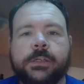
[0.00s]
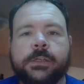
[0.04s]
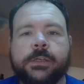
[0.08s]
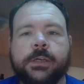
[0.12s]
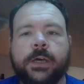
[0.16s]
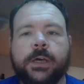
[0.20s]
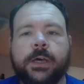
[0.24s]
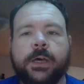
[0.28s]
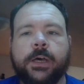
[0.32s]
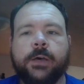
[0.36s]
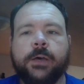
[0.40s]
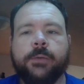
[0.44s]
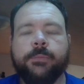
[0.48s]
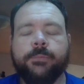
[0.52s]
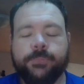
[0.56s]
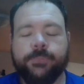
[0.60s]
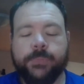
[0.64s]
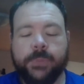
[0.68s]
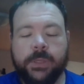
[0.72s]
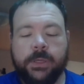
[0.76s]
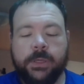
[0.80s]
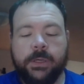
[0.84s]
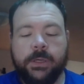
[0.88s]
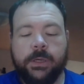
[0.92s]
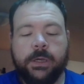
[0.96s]

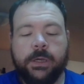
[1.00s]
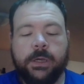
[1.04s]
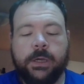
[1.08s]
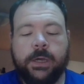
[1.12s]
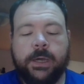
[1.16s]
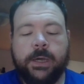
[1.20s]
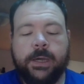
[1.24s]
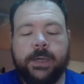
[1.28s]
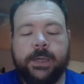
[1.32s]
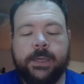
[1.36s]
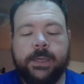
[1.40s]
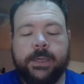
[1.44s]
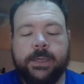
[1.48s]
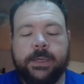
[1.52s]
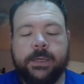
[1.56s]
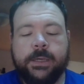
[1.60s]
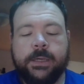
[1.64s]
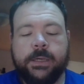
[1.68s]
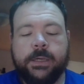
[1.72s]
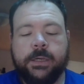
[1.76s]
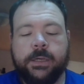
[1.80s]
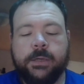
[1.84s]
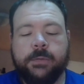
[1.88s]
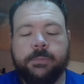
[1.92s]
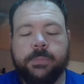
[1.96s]
I
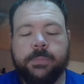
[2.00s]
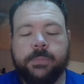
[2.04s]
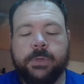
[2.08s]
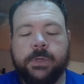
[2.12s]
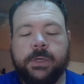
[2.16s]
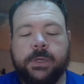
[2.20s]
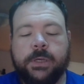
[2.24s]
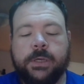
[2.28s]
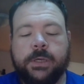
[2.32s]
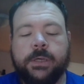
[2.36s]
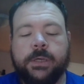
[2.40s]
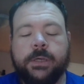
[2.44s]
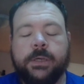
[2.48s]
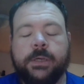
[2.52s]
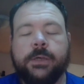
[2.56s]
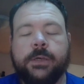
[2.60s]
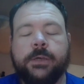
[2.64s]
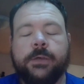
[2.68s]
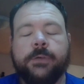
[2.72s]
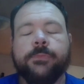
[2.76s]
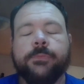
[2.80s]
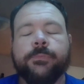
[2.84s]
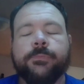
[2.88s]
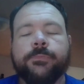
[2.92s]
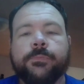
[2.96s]

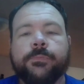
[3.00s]
am